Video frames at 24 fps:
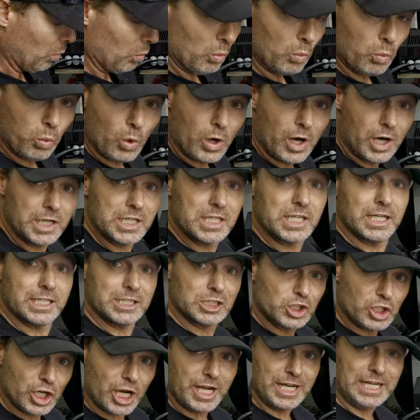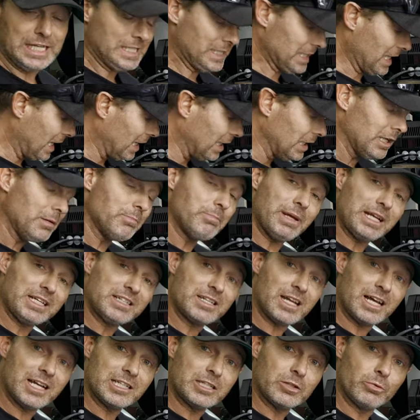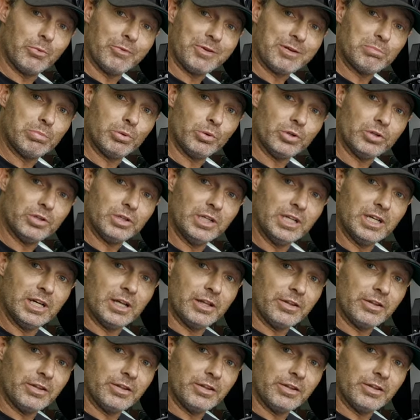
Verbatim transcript: one giant Olympic-sized swimming pool